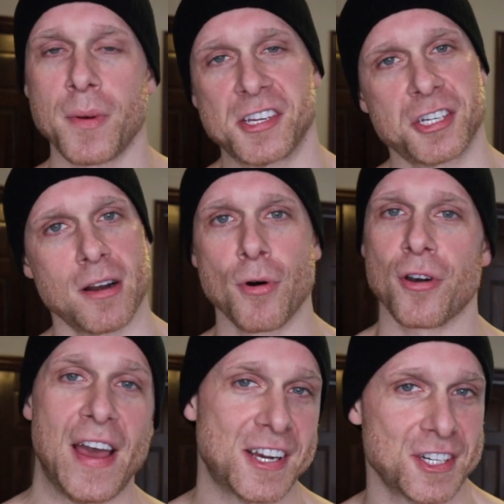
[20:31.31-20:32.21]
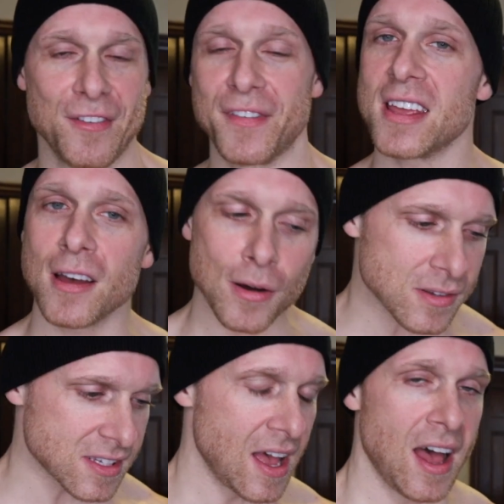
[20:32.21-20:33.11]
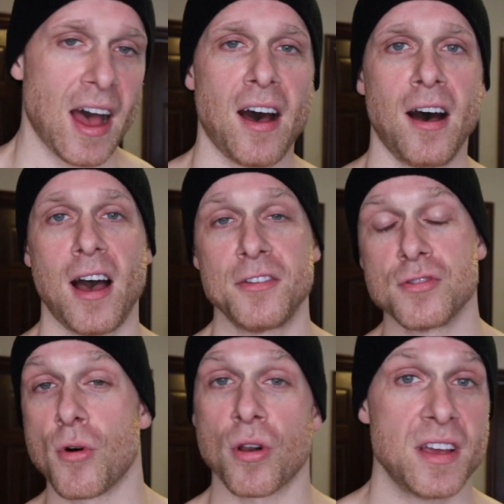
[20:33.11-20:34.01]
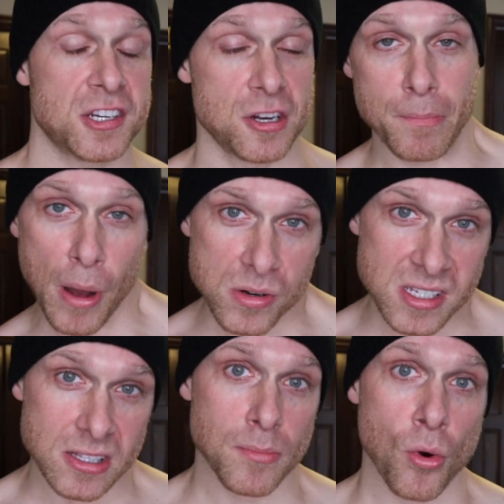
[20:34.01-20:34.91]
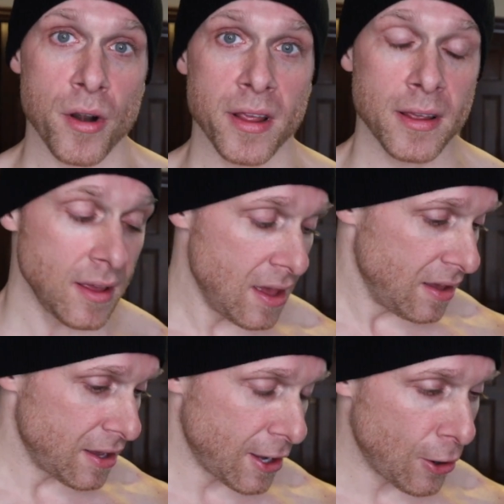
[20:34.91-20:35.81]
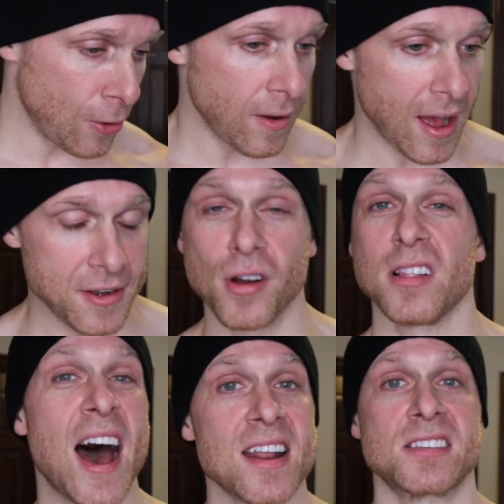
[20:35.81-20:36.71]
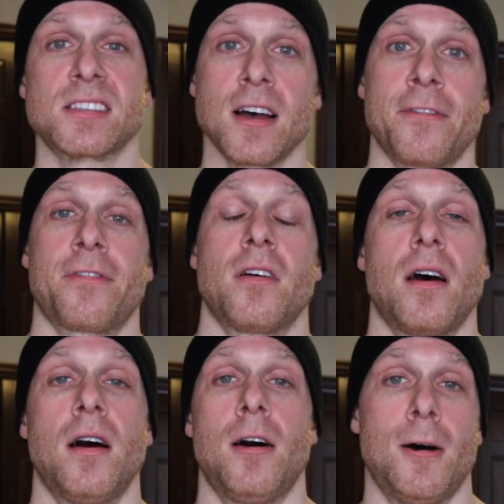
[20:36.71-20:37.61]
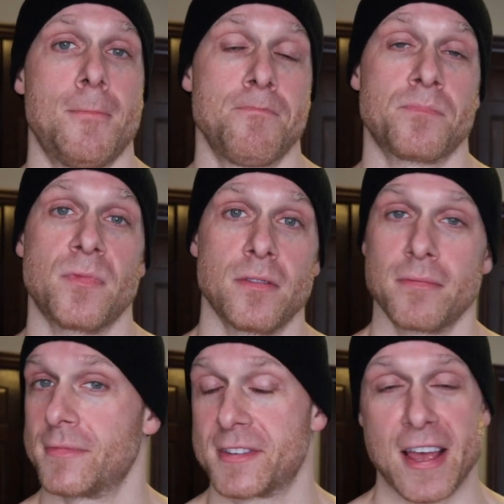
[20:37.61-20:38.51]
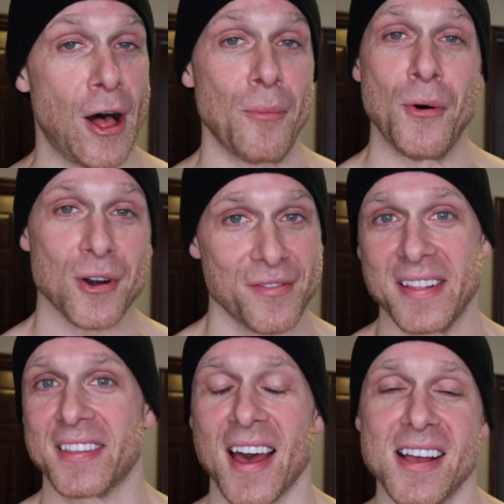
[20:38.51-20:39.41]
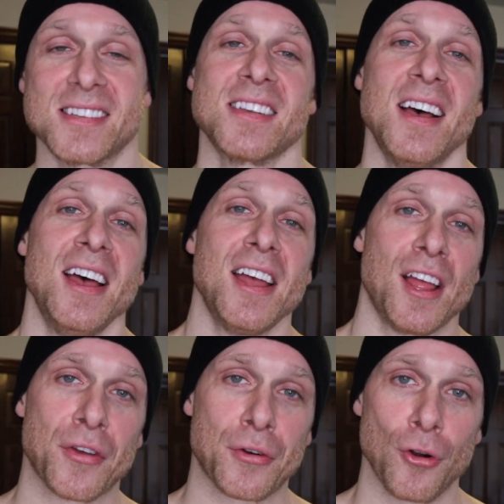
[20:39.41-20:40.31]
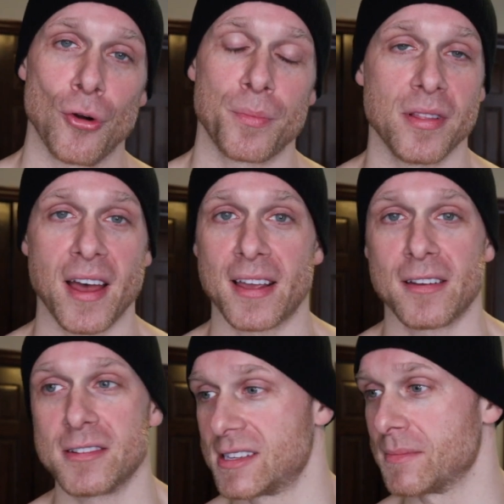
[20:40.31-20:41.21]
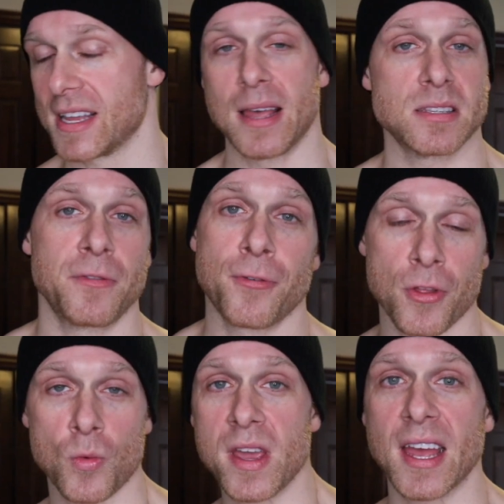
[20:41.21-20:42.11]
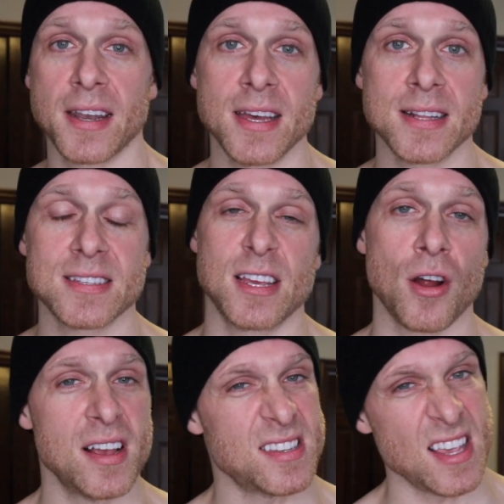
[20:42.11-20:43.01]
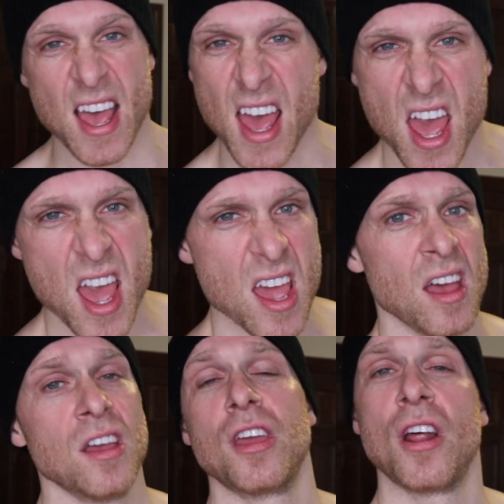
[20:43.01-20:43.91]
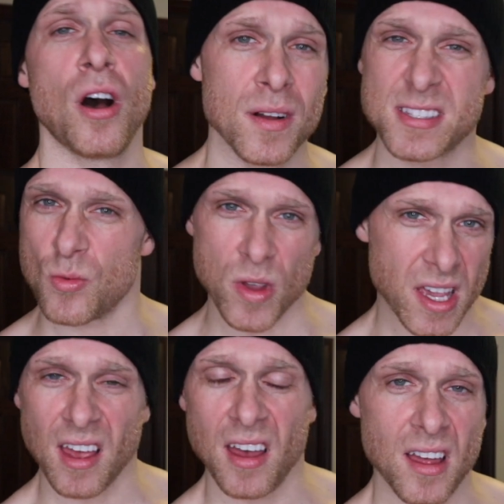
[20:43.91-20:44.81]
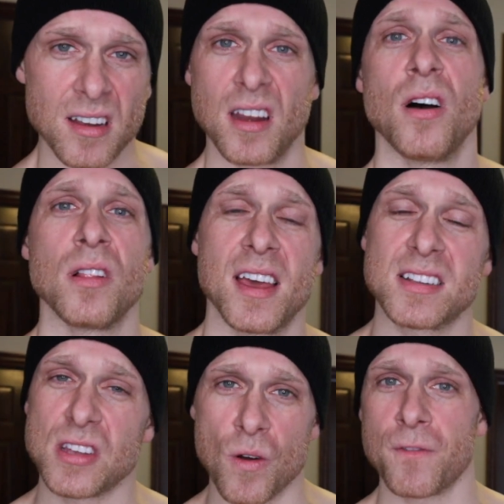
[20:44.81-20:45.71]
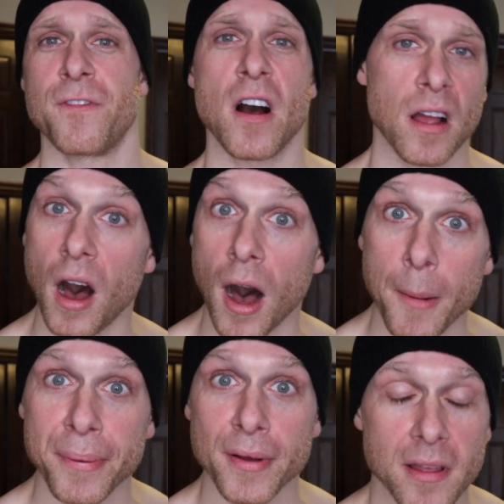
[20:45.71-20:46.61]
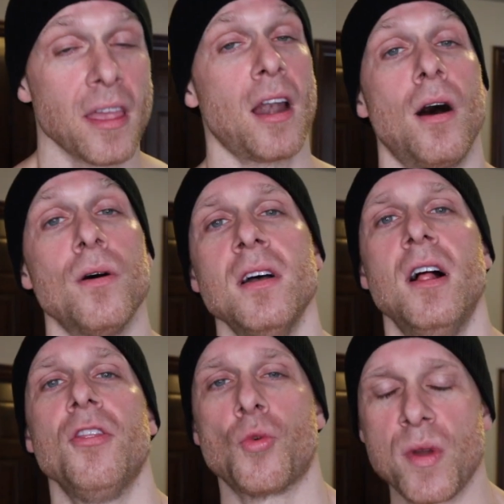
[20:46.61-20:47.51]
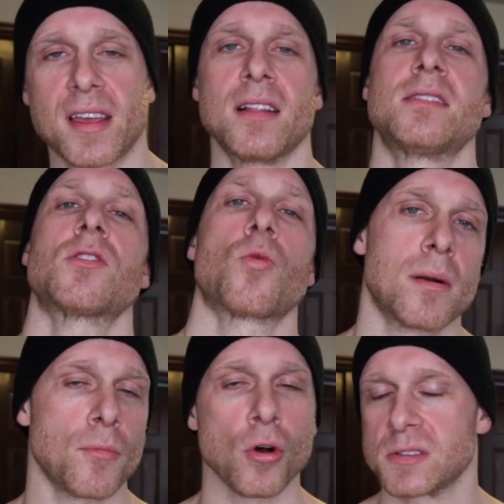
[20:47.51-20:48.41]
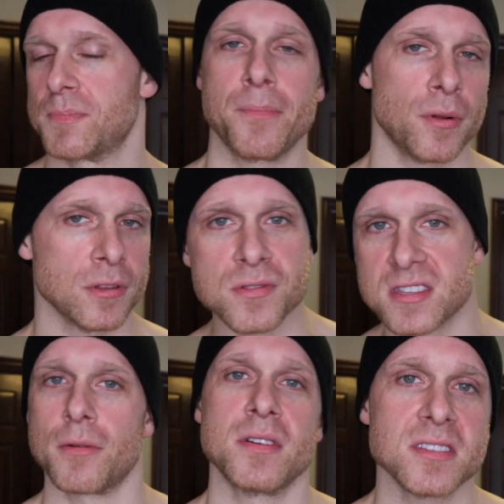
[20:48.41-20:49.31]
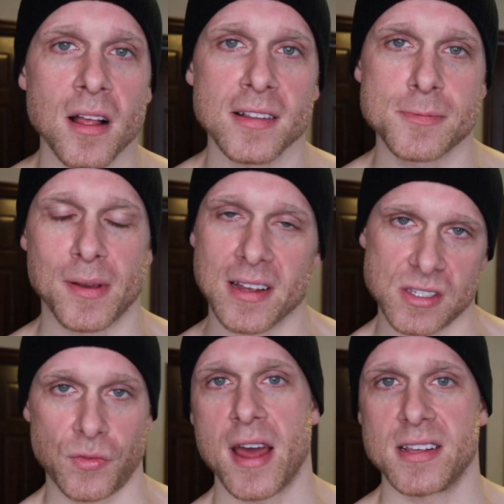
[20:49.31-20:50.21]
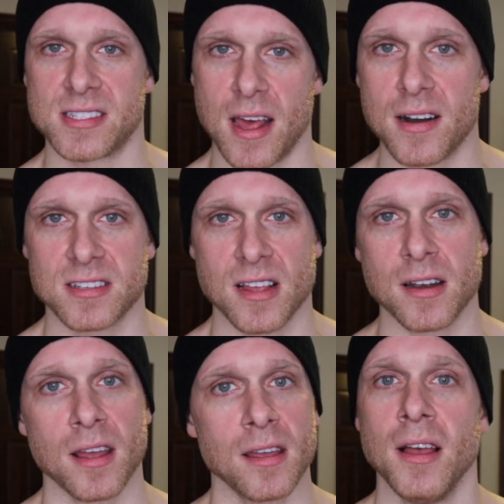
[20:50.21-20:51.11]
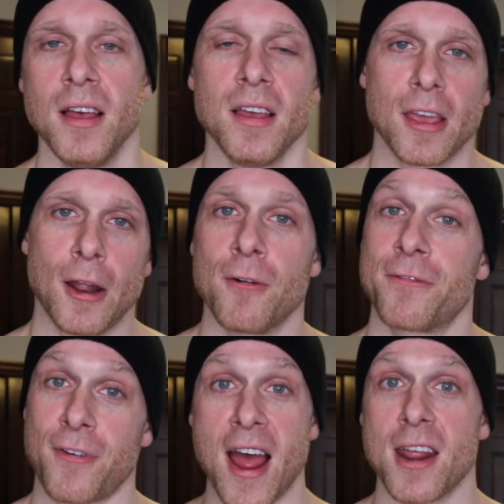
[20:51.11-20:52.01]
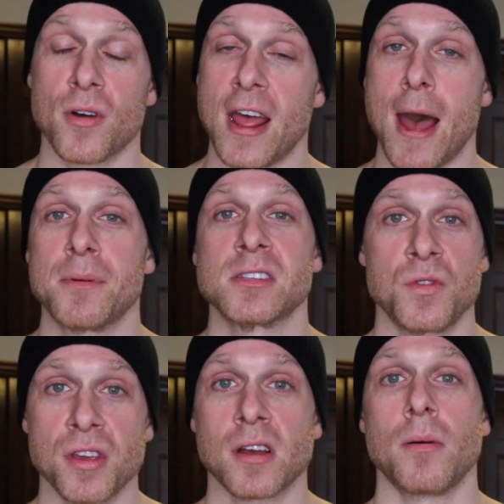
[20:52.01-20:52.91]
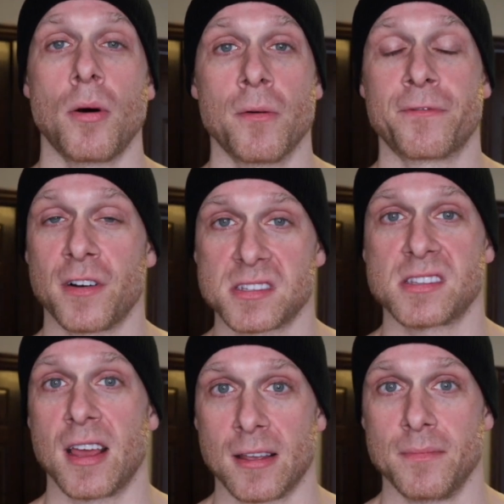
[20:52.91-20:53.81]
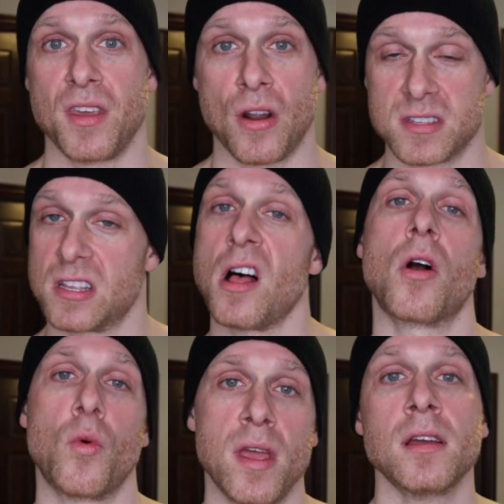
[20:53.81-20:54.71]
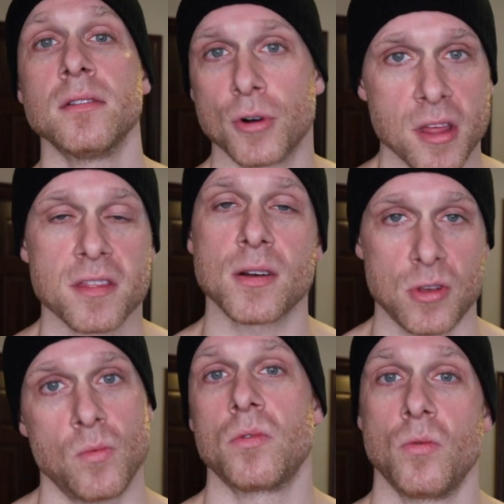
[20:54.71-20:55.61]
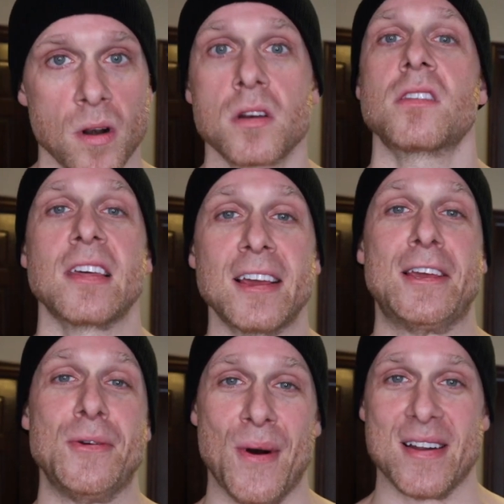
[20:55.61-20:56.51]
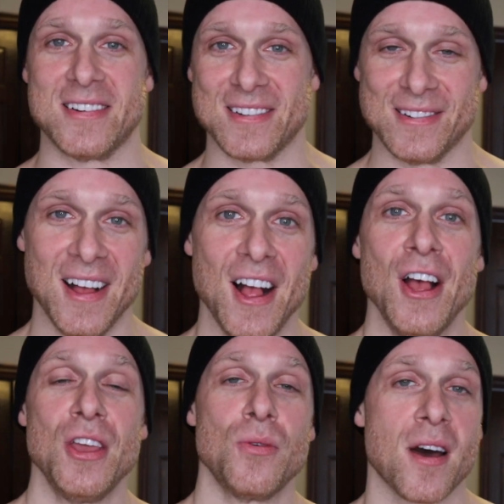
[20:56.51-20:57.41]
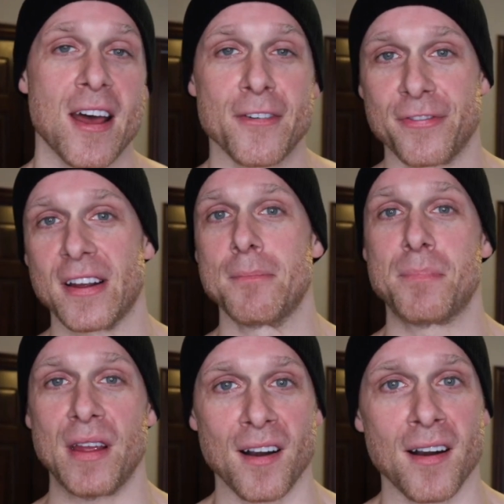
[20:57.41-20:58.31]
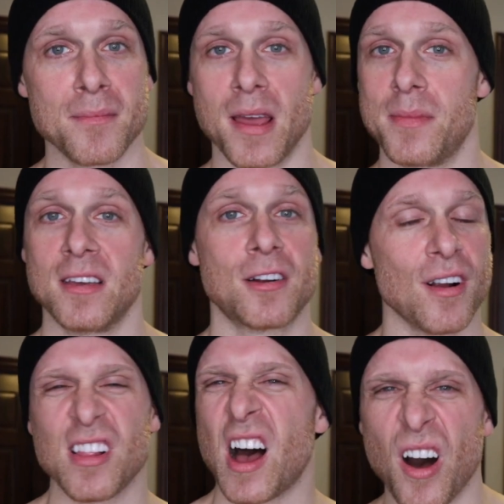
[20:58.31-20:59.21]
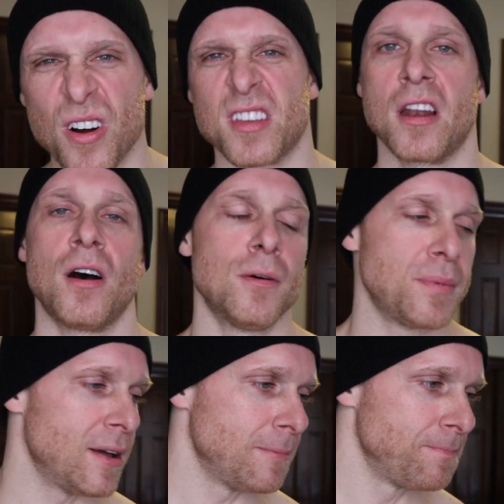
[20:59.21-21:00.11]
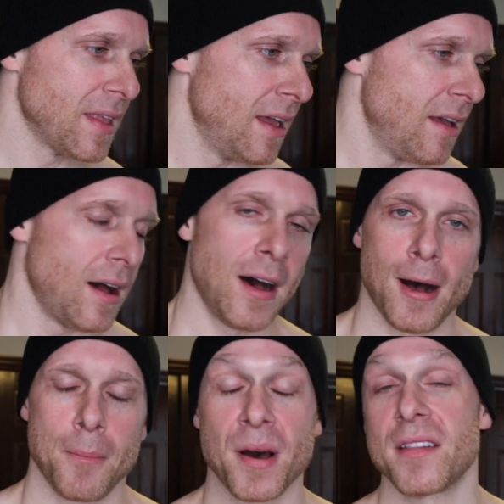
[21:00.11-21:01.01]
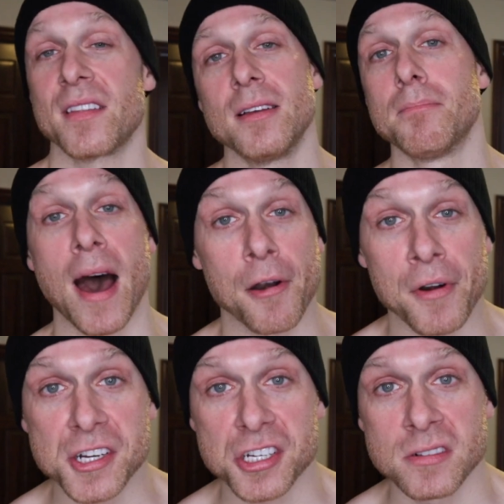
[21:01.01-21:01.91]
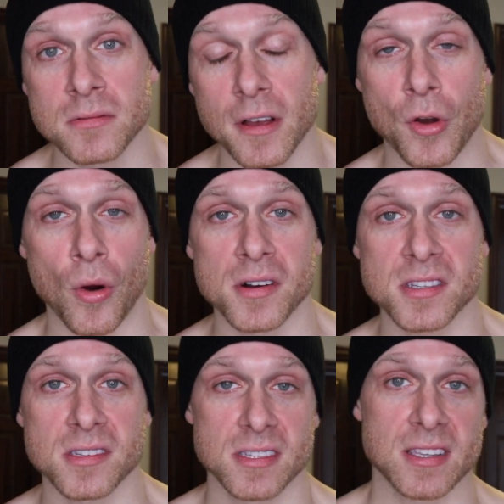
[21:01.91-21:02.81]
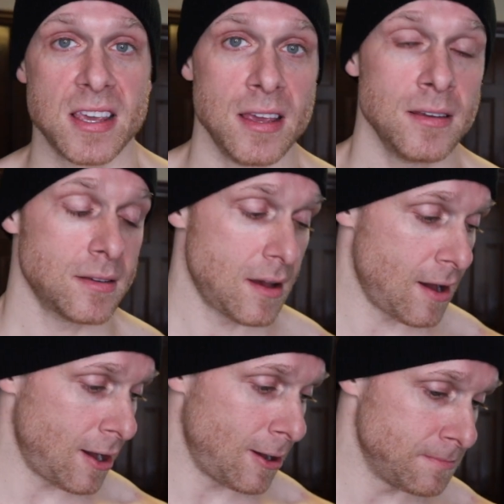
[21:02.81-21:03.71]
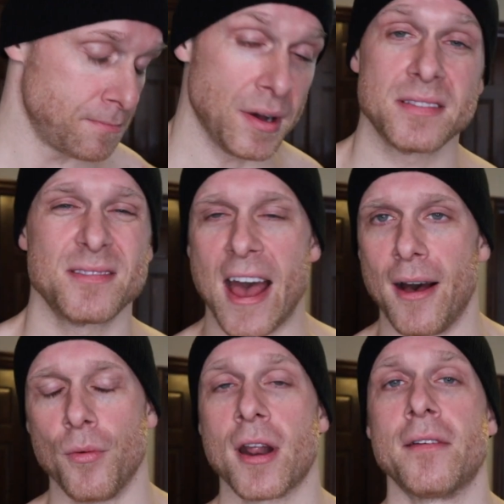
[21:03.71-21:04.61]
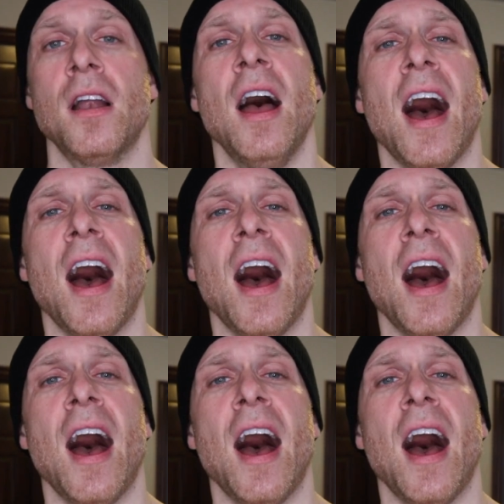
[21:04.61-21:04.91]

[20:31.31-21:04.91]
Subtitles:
I share motivational videos. I do motivational posts in the morning, you know. I do a lot of stuff to help motivate the guys in the group. Like, sometimes before the weekend hits, you know, I say, hey, you know, it's the weekend, you know, like, don't fuck up, you know. The weekends are where most people lose their results, because Friday, Saturday, Sunday, you know, Friday, what happens when you come home first thing? You know, it's a long week. What do you think you want to do? You want to have a friggin' beer, maybe grill out, you know, but moderation, of course, is key. But yeah, whatever.